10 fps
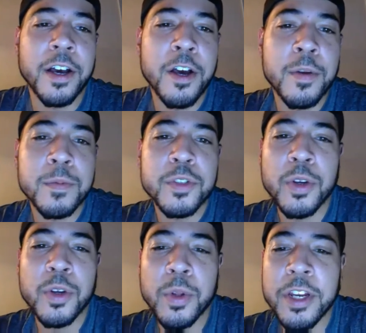
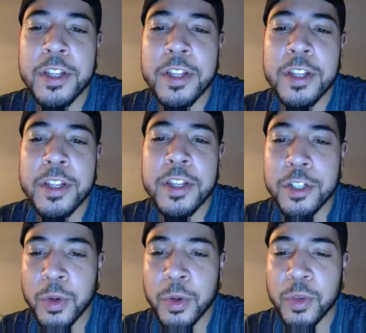So a lot of these shows
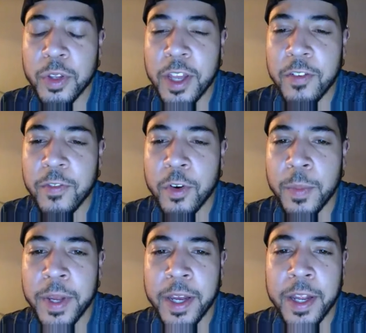are going toward that
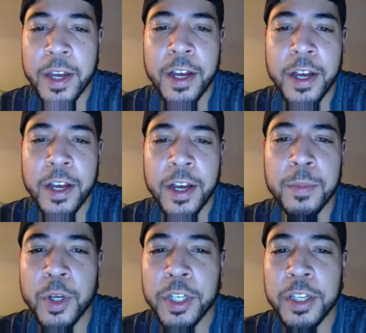format.
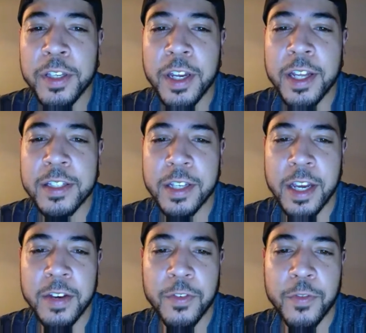Walking Dead has a
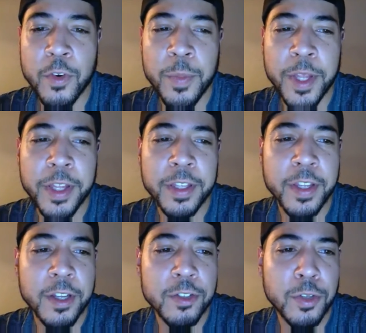kind of a format like
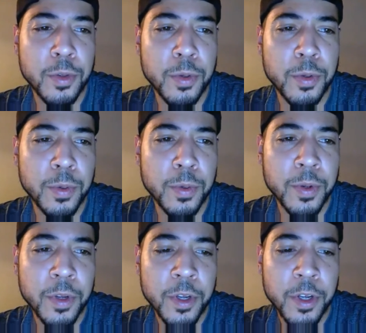that too.
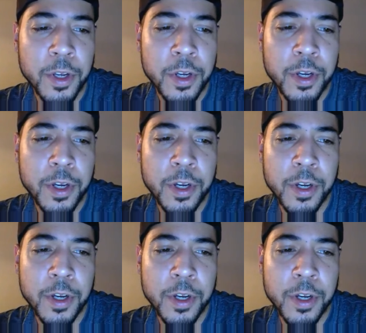
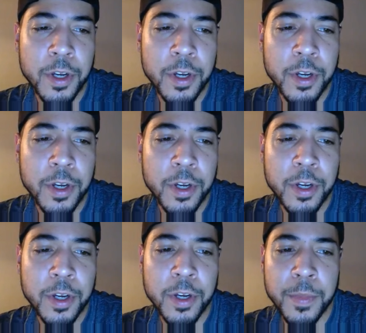
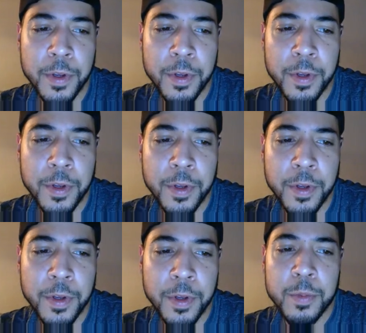Um,
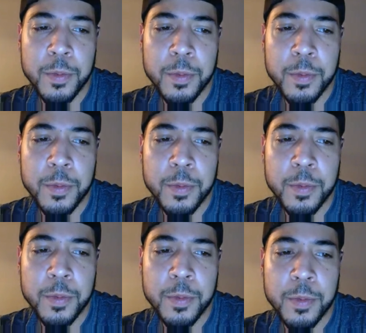but yeah,
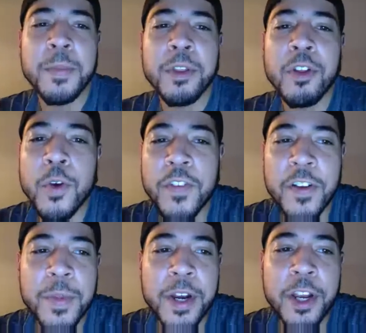so I mean, but they're
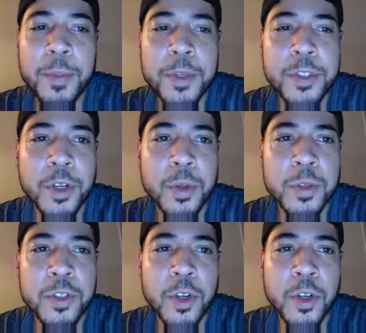45-minute episodes.